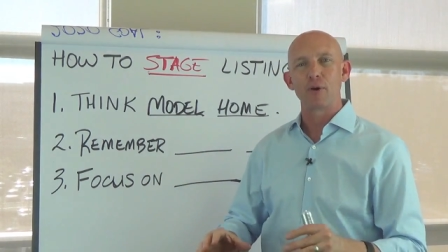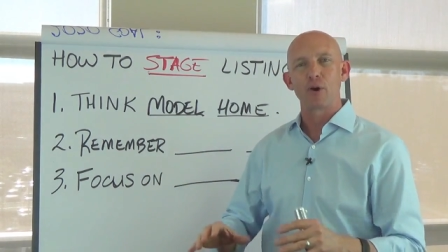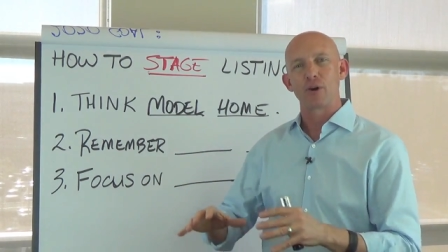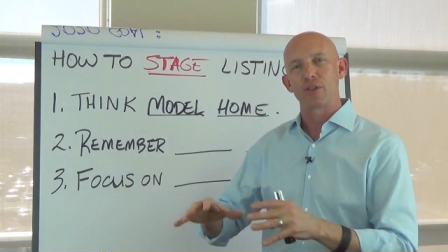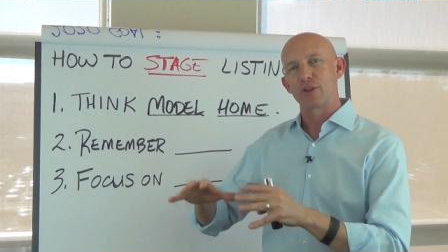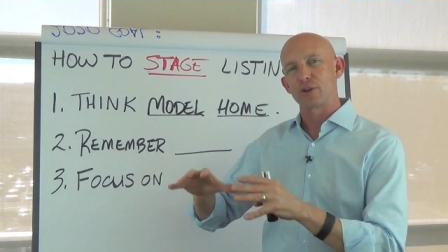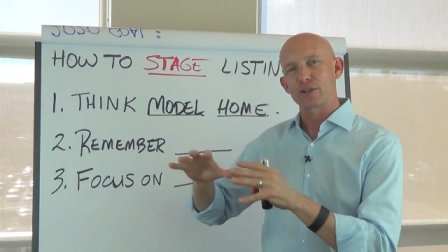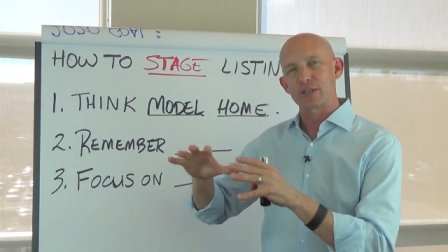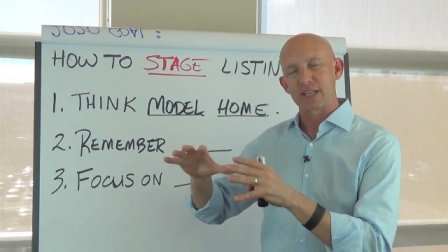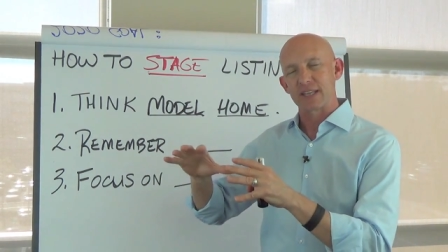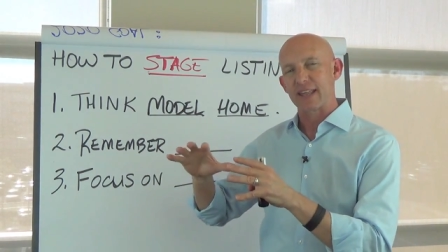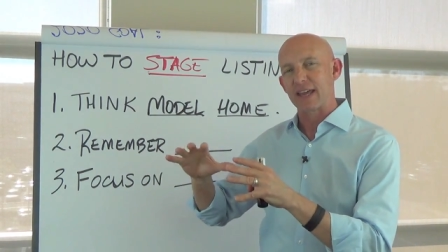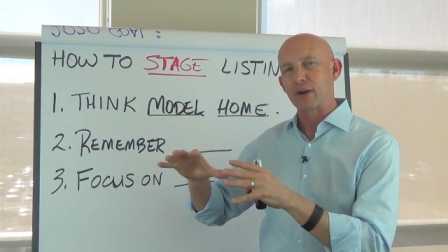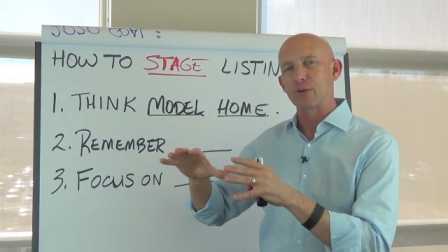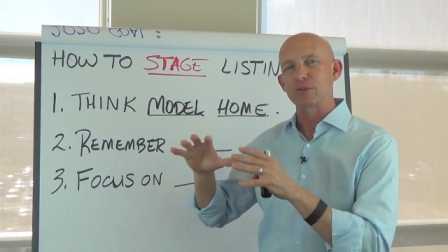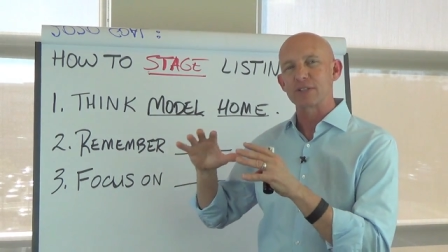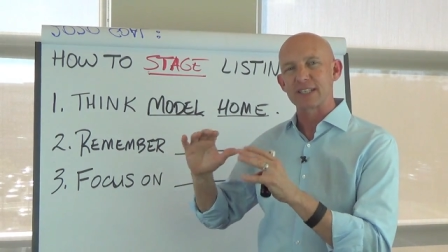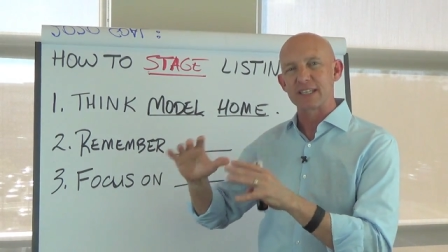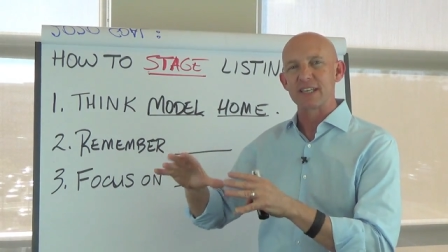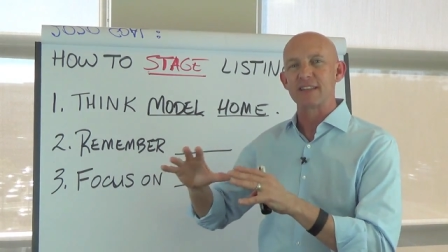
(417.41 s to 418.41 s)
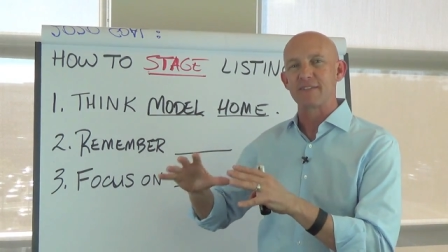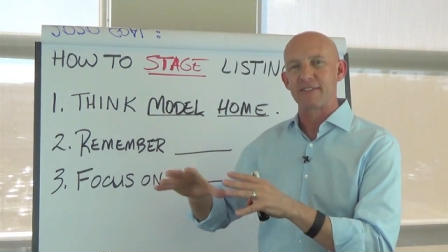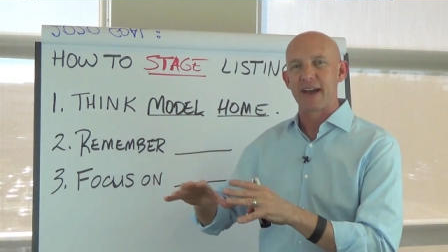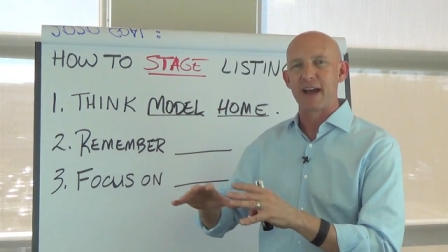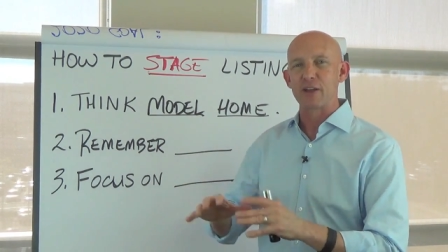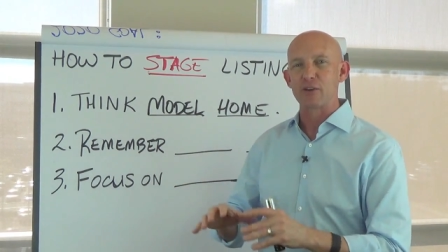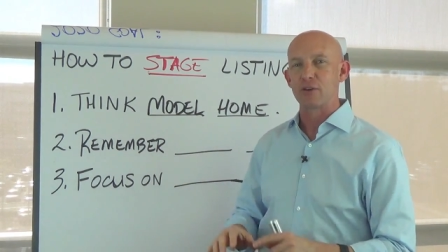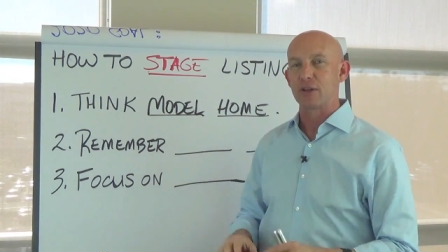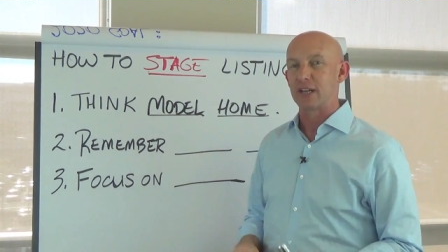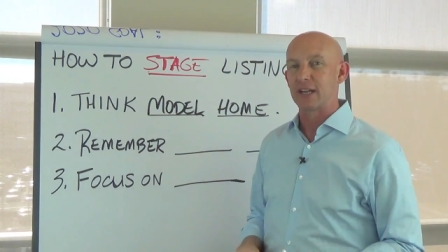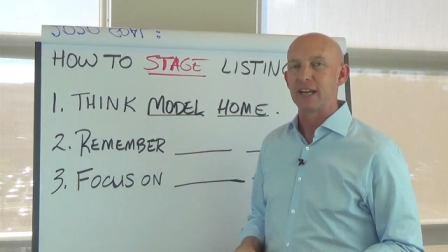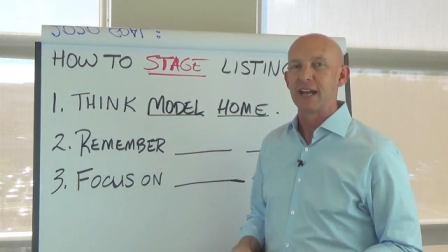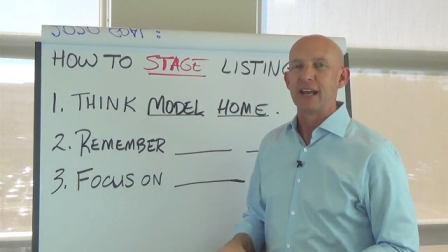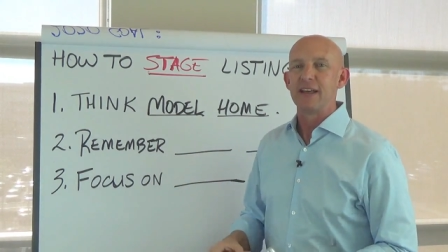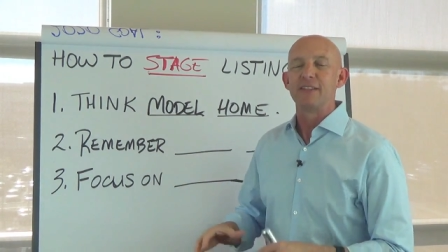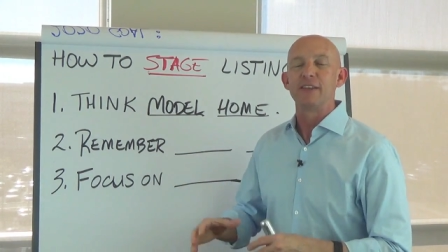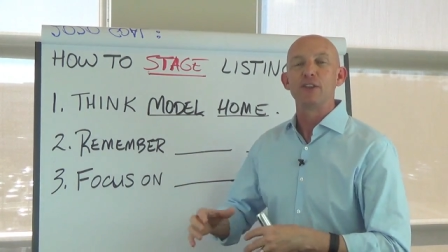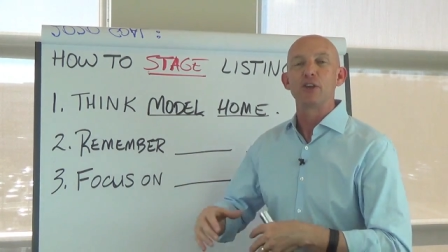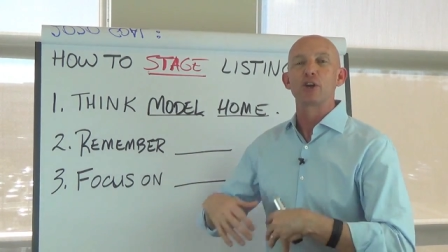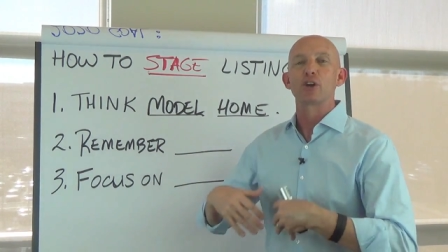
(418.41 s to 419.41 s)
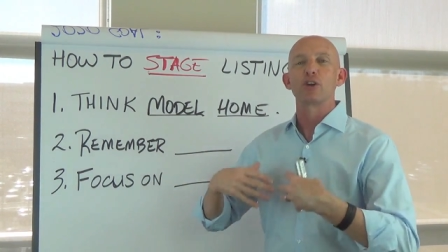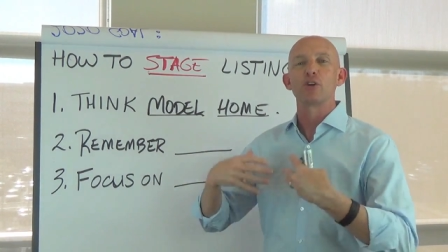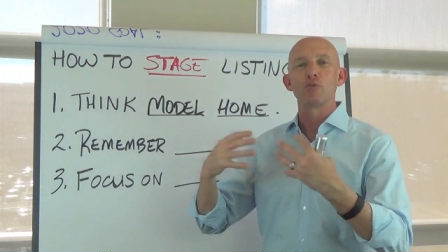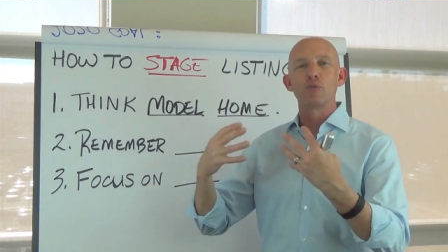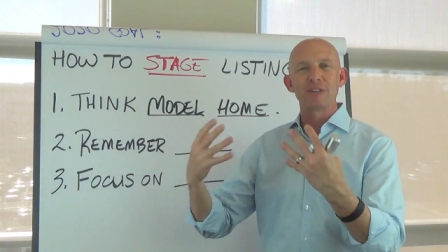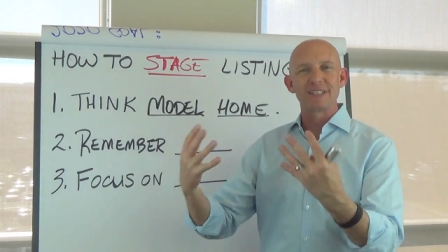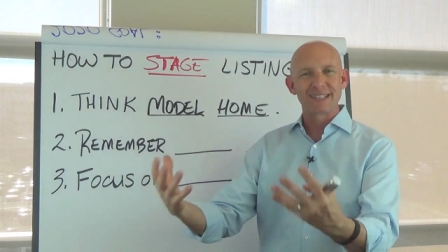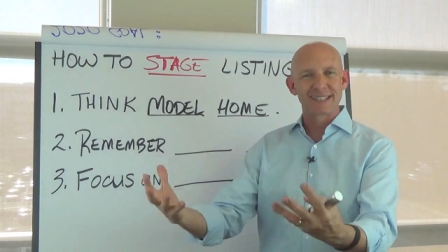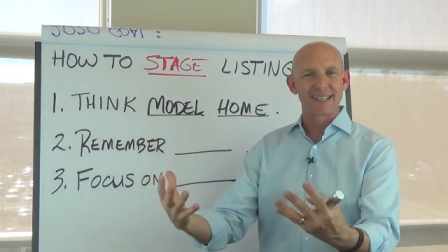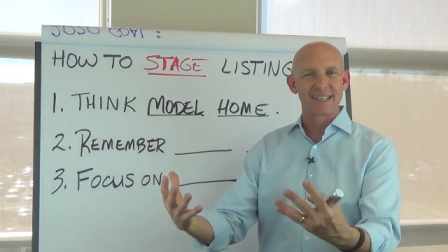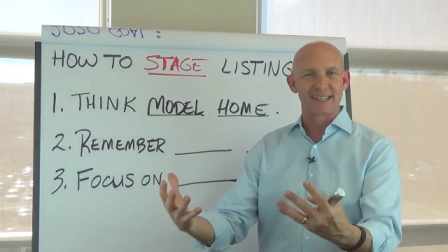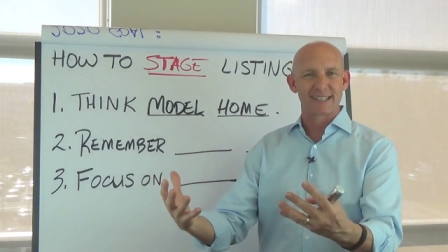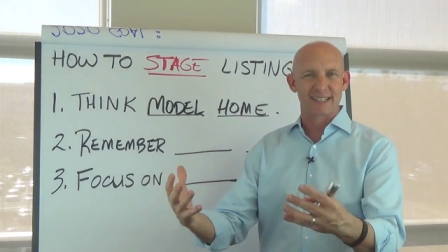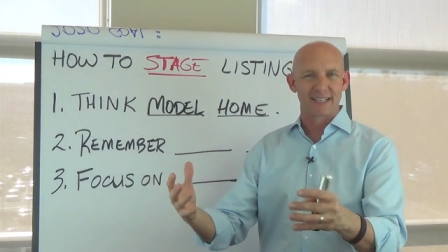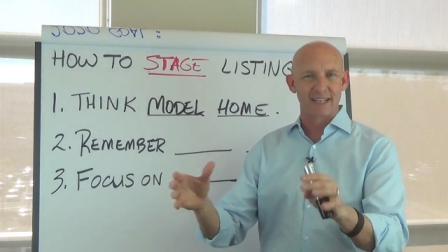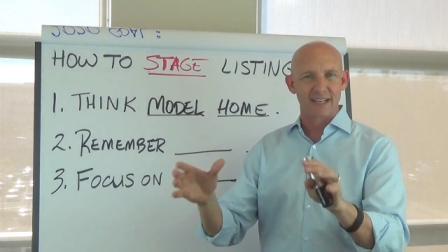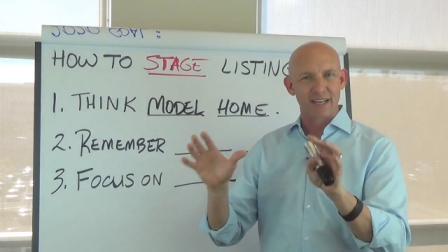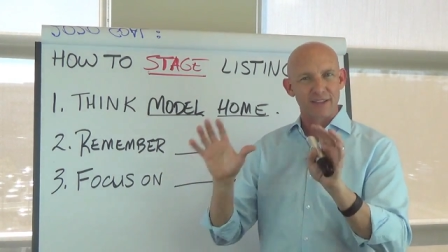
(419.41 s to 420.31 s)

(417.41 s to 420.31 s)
or they don't see the value in it, then they're going to resist it.